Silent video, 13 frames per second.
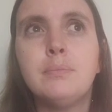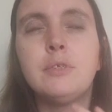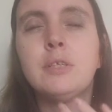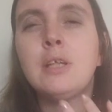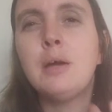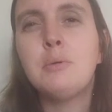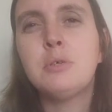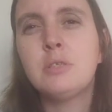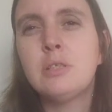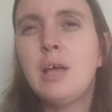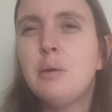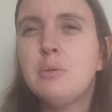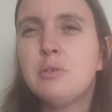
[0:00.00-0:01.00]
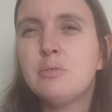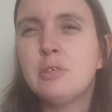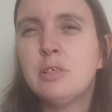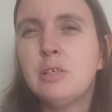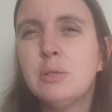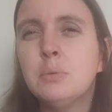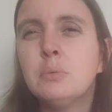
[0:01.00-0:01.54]
So that was
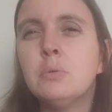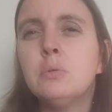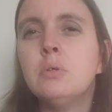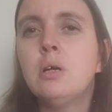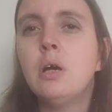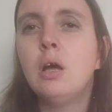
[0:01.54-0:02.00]
really cool.